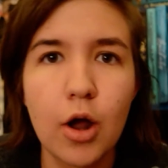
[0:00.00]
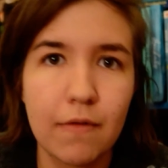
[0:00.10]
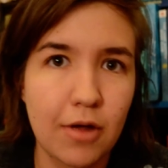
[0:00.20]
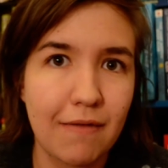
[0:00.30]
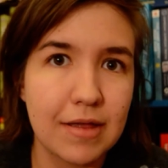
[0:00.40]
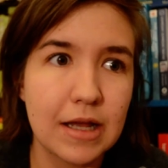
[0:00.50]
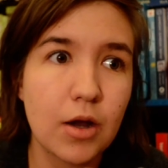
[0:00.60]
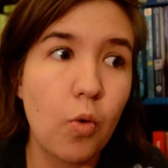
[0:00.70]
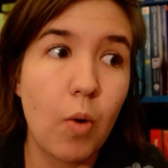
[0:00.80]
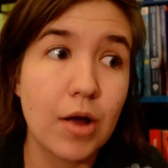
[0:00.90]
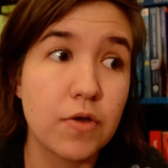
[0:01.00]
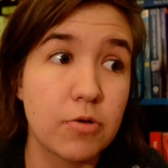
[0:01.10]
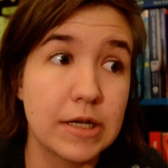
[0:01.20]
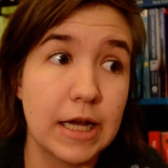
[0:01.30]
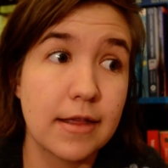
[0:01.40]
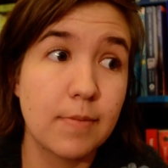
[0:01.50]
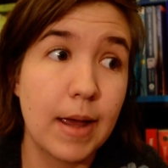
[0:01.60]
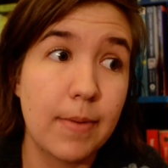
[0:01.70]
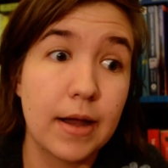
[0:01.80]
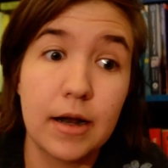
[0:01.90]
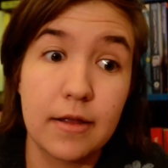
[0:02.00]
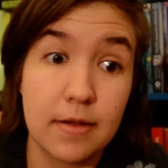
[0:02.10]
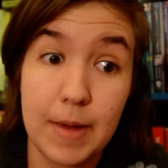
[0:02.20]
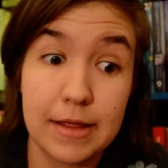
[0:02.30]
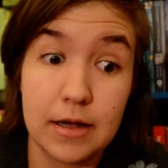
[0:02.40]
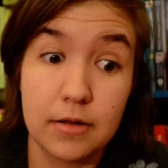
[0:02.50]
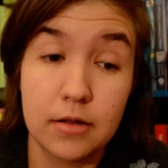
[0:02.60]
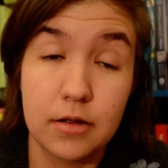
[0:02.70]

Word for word: If you haven't seen it, watch There's a Dancing Baby and it's amazing.